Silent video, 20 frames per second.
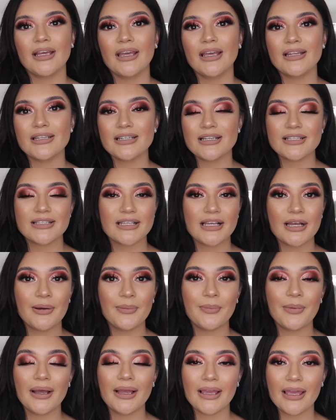It does
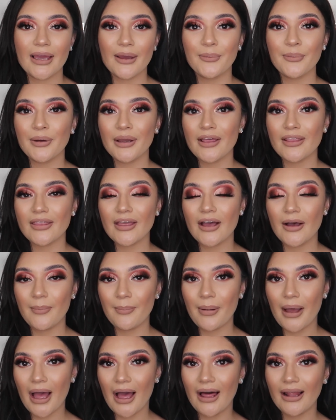come again with a
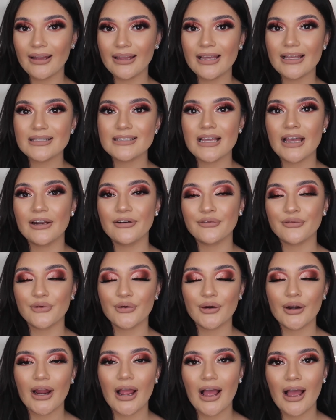palette and
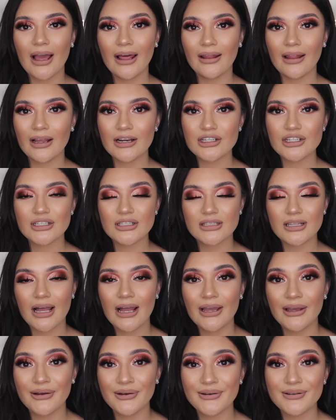4 eyelash
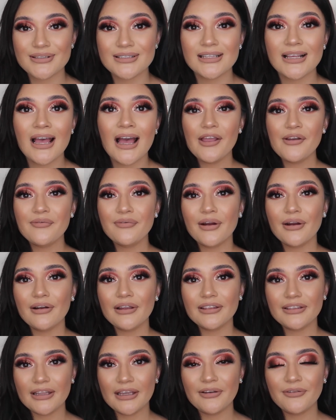styles. I am
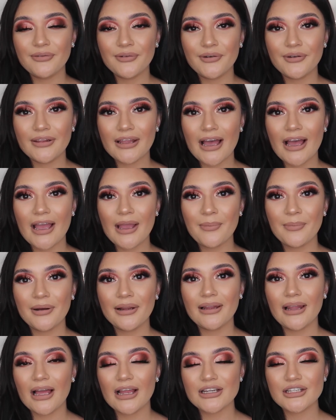very thankful that
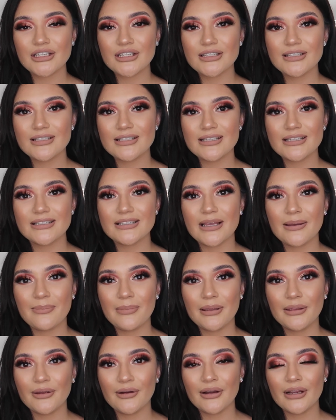Emery'S did send
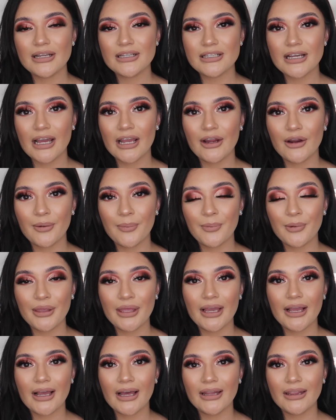me their entire
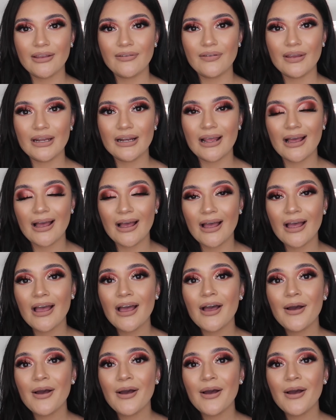Muñeca Divina